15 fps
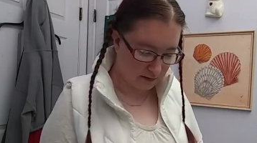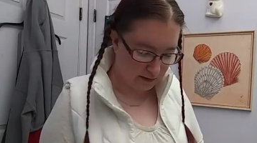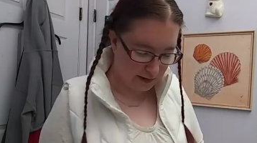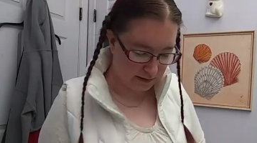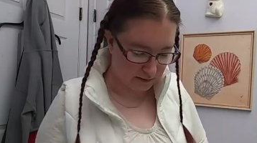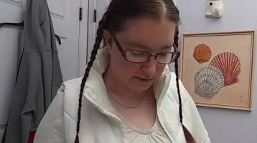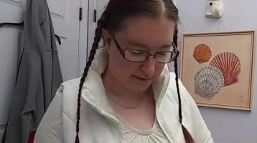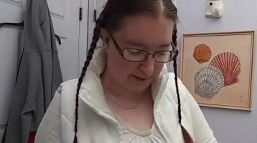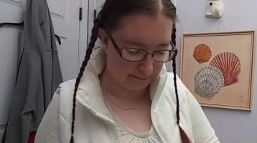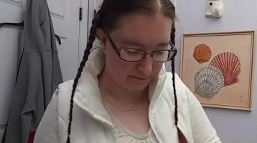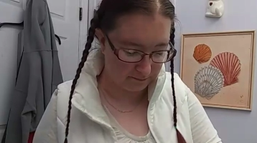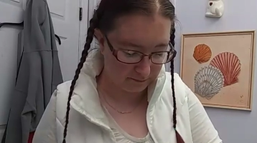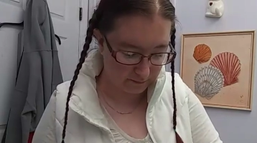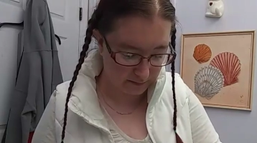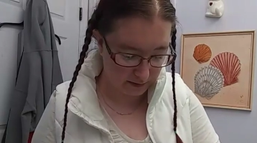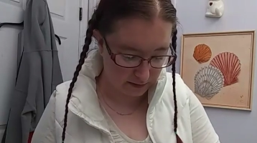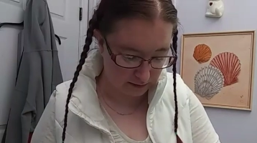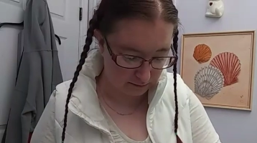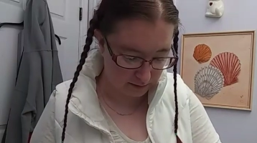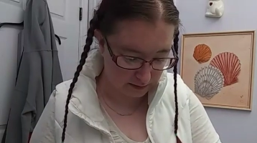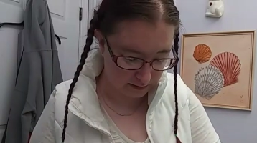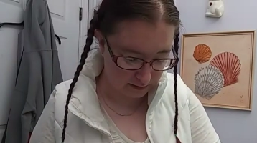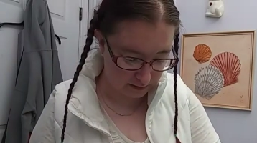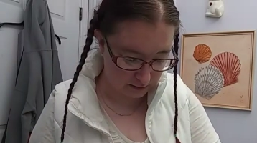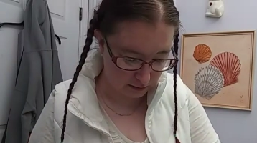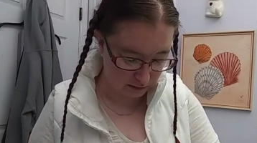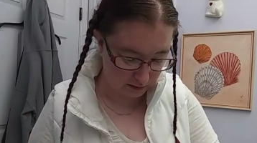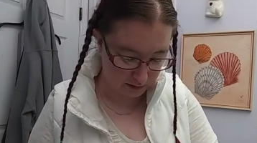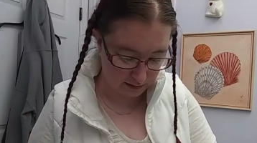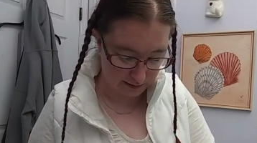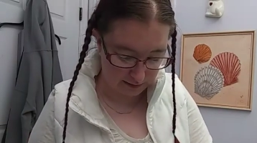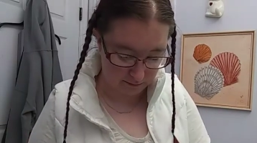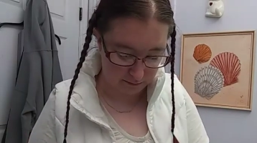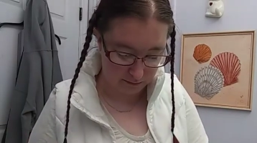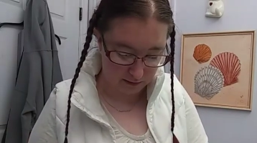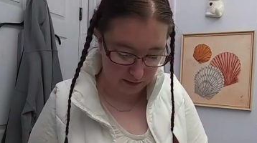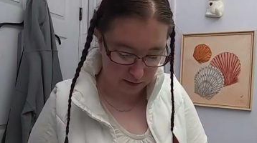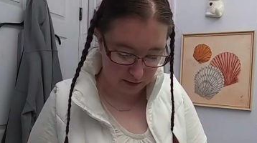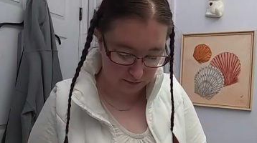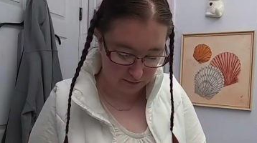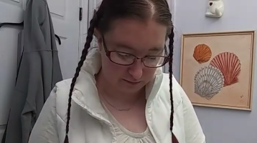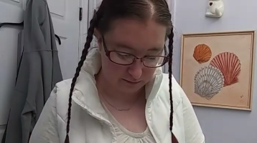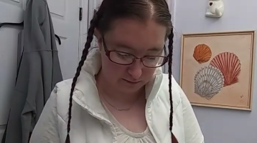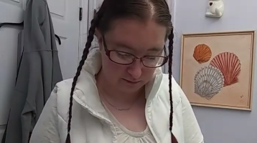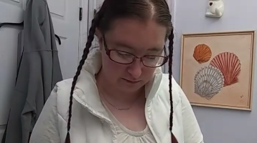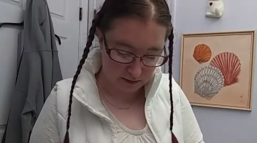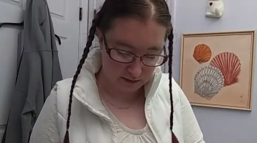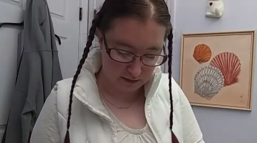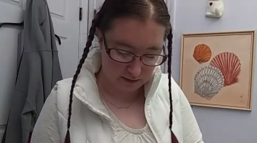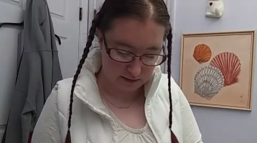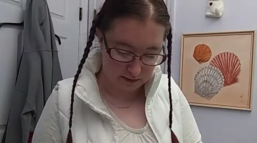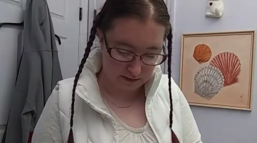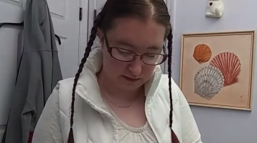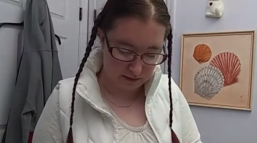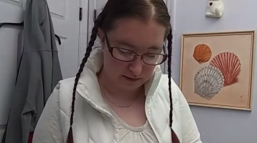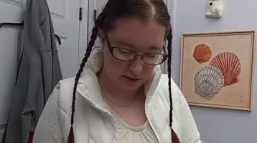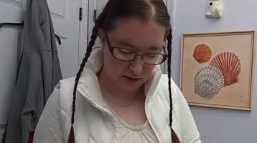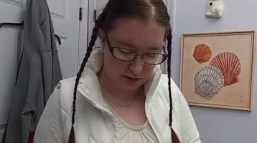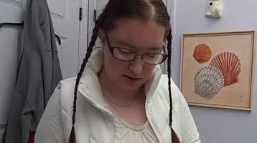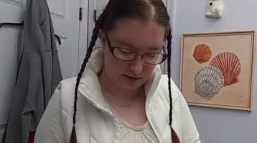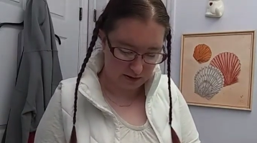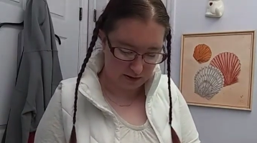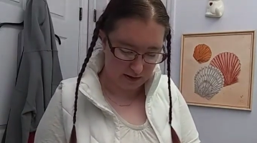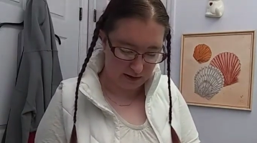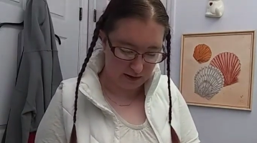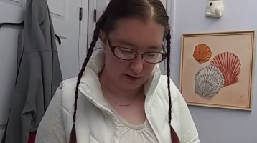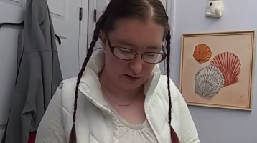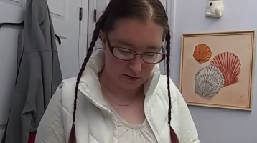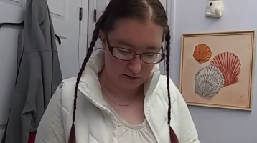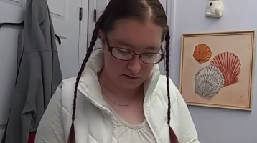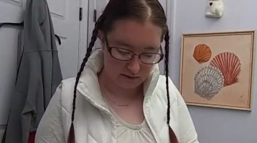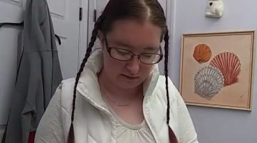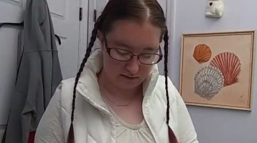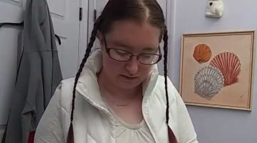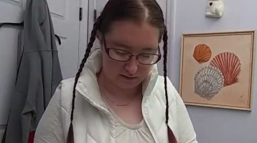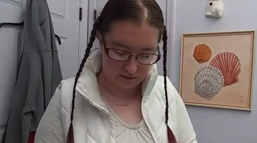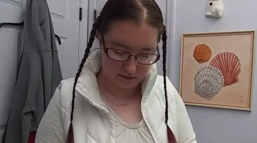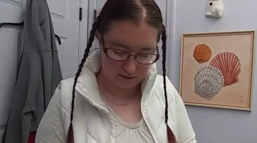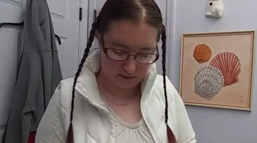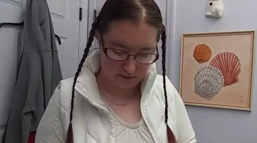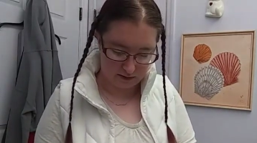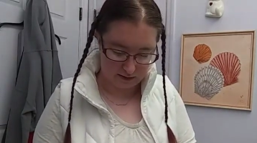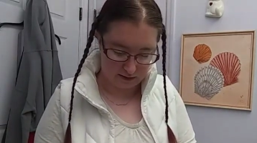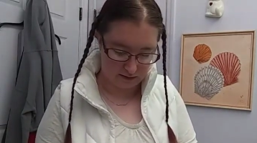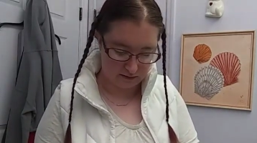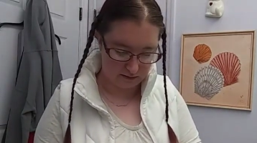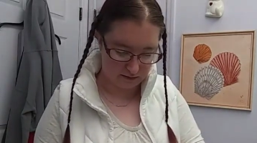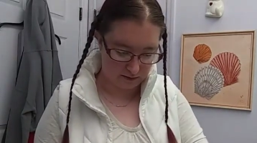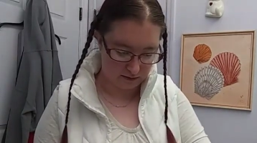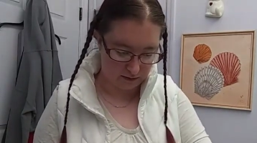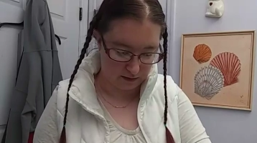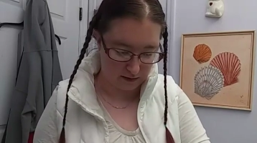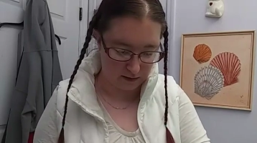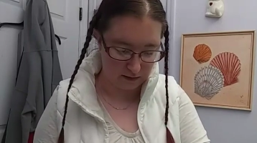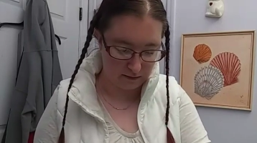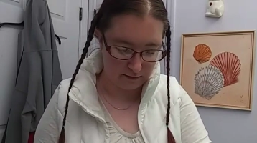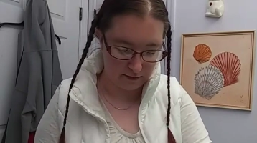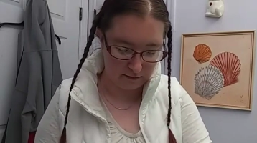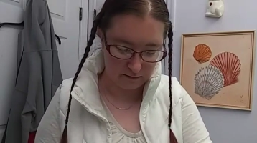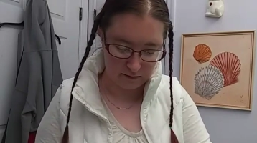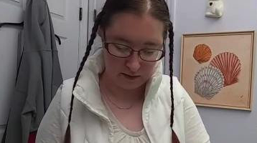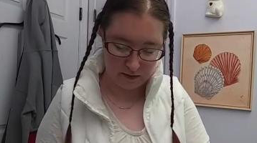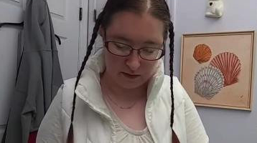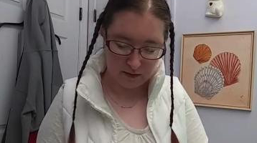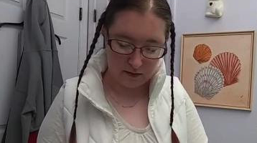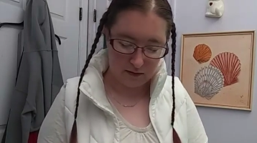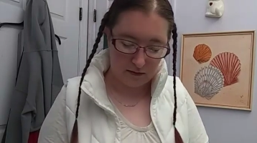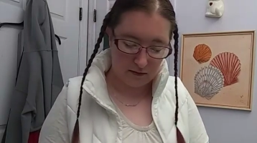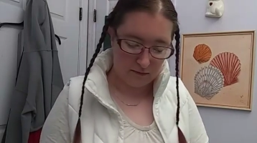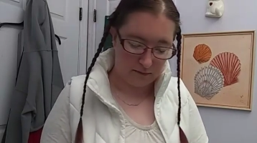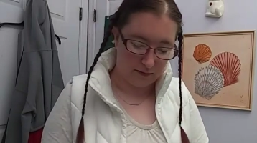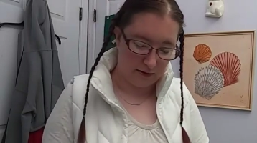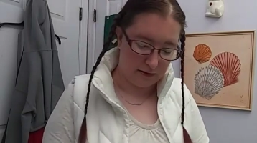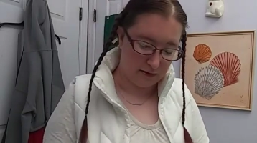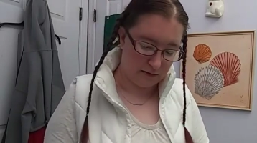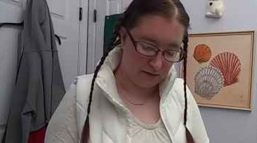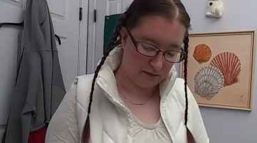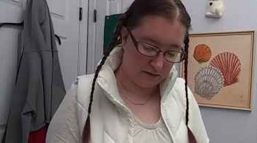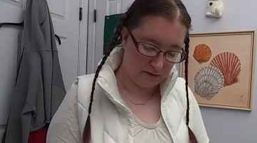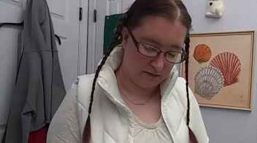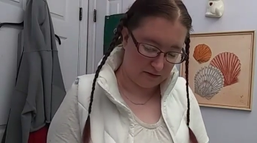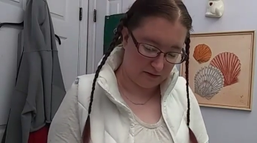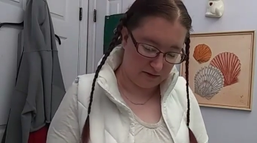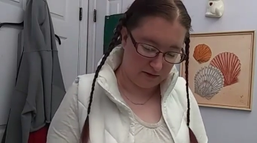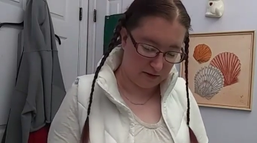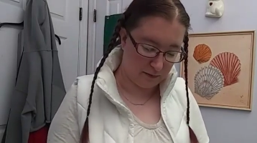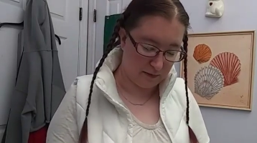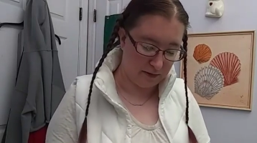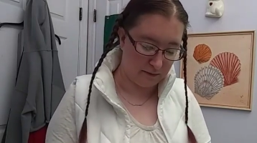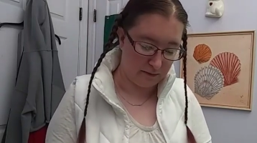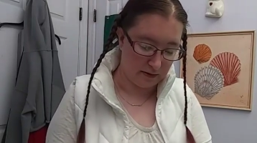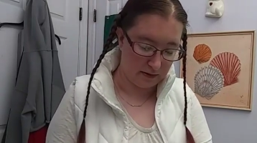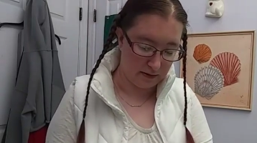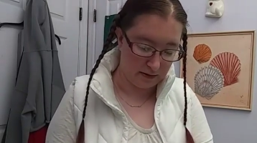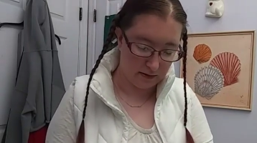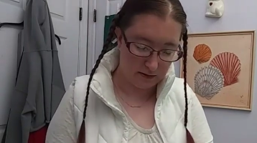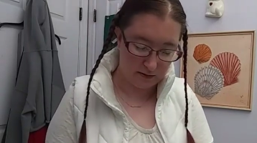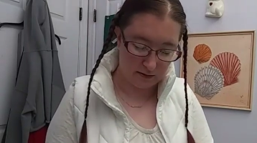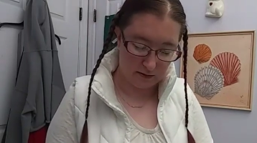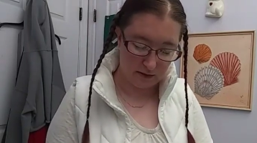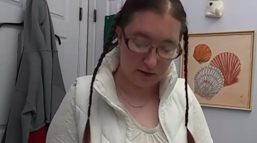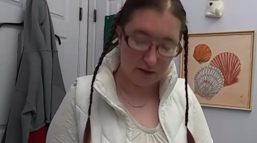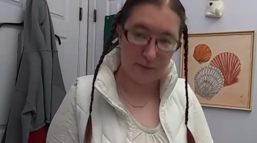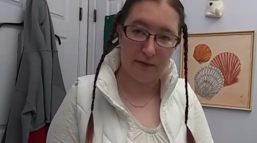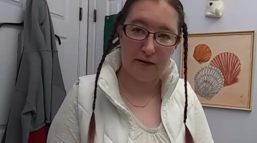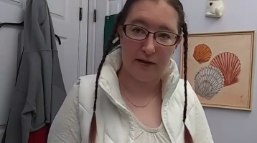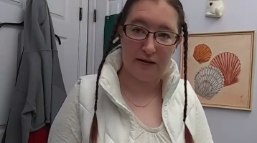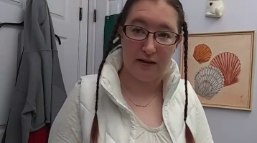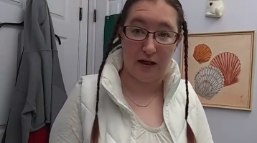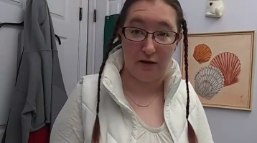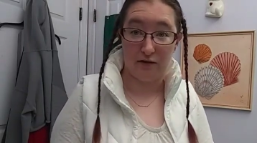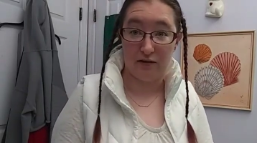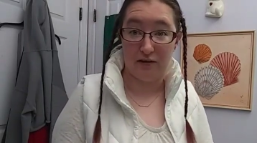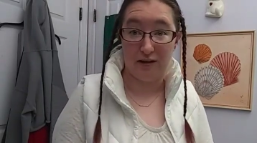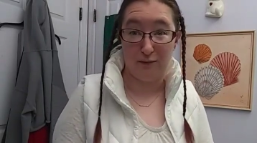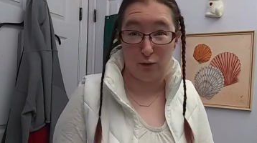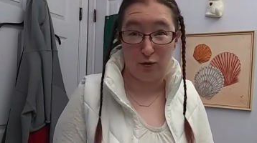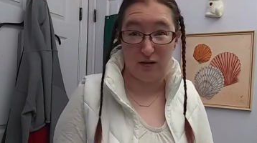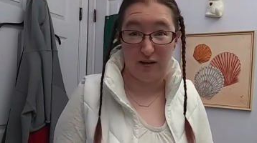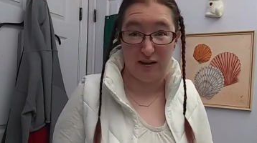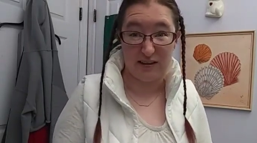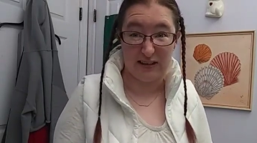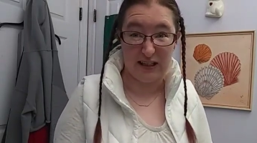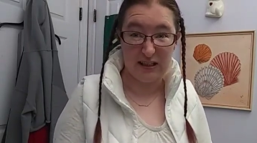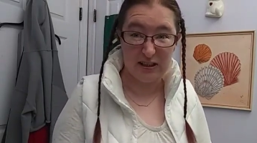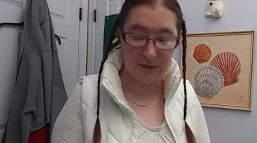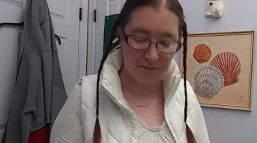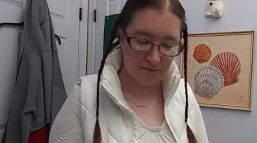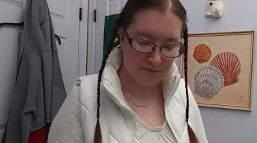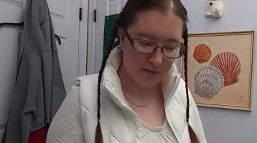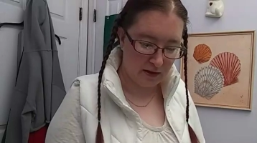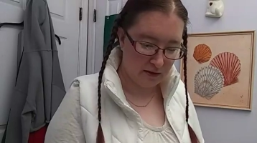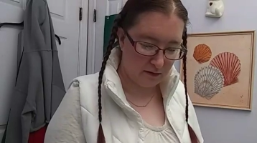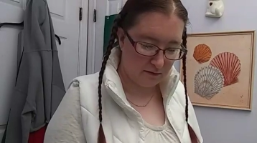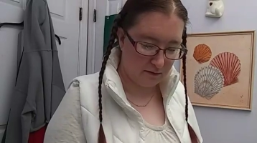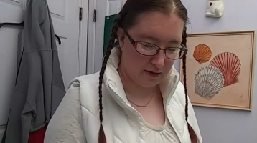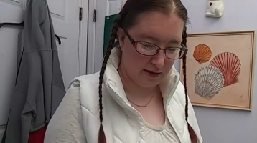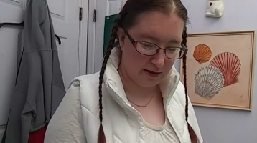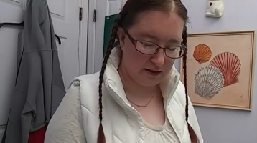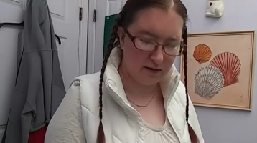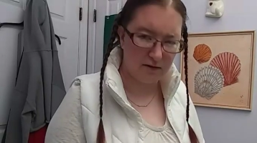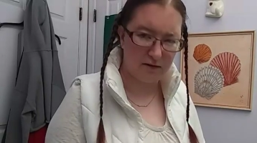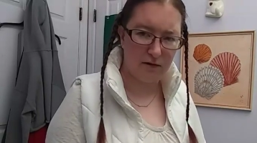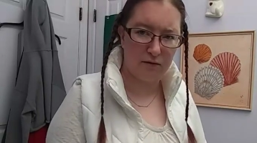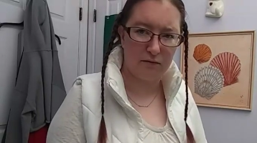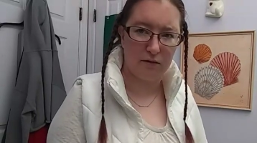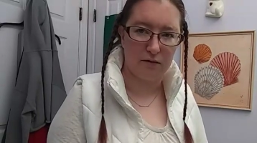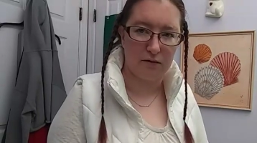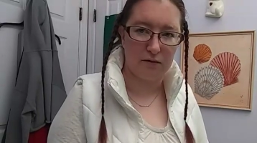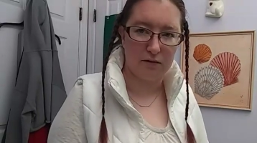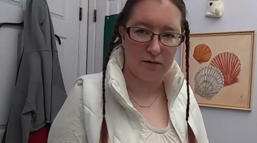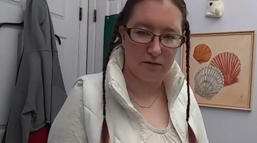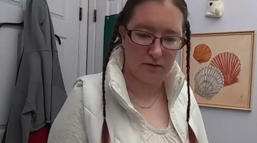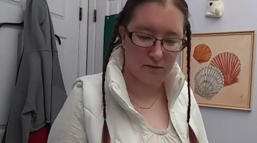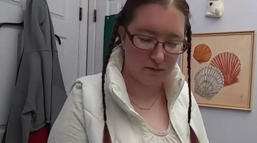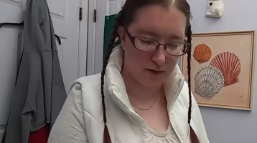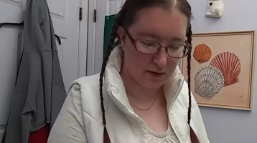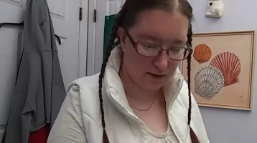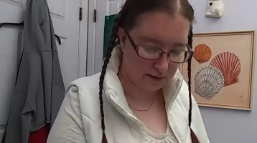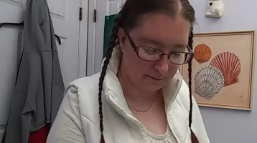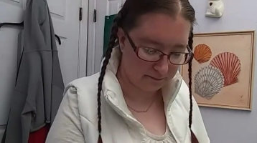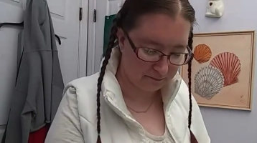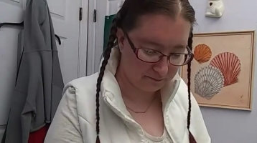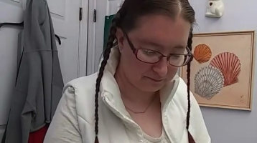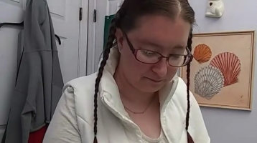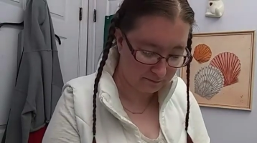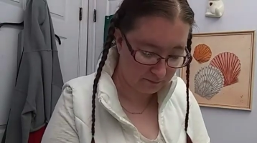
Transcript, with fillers: That's okay. So I'm just gonna draw out a bunch of them. You shouldn't need like a lot of them, but it's been my experience. I only need more than it says. But I guess there's no rules. I don't know.